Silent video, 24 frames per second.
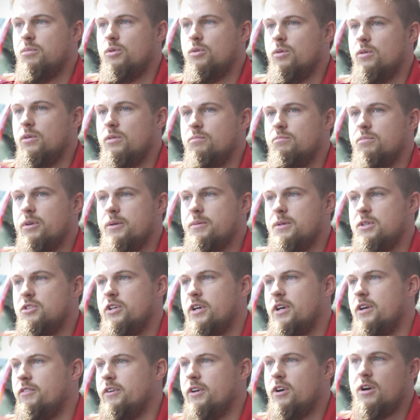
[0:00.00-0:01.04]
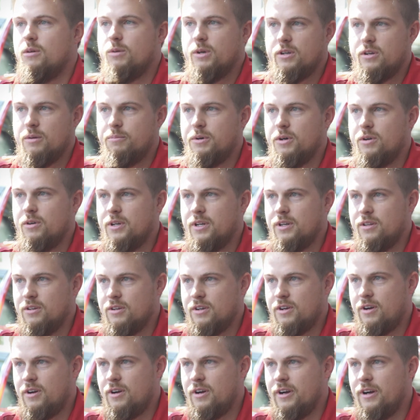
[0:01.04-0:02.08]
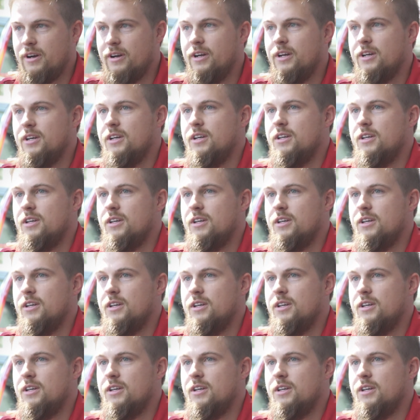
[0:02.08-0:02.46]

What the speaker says: pulled pretty much every hardware component out of the car,